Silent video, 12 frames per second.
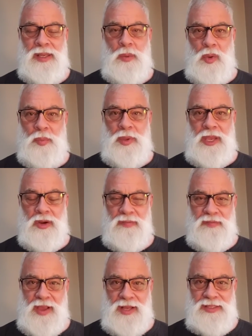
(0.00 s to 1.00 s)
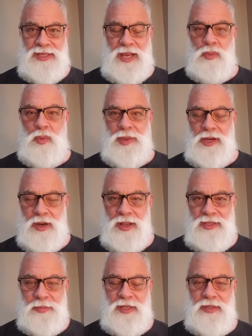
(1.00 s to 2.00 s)
will be your fiancé, will be your
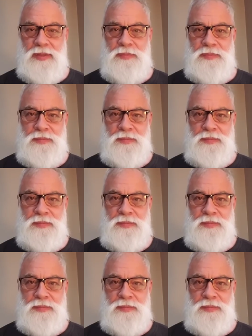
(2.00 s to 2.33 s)
husband.